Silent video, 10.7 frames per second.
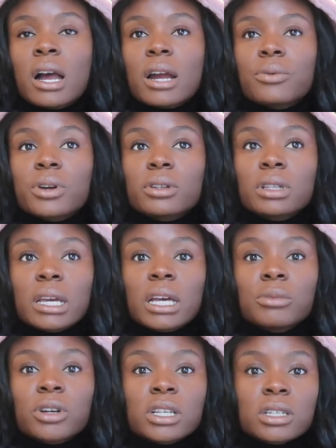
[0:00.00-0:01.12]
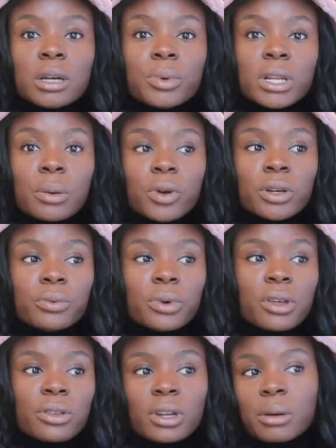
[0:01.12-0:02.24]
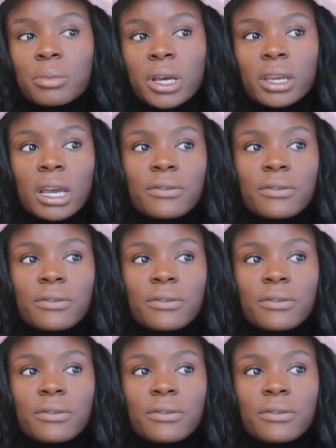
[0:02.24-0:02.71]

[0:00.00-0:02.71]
I rarely like come across the company I'm working with and I'm like,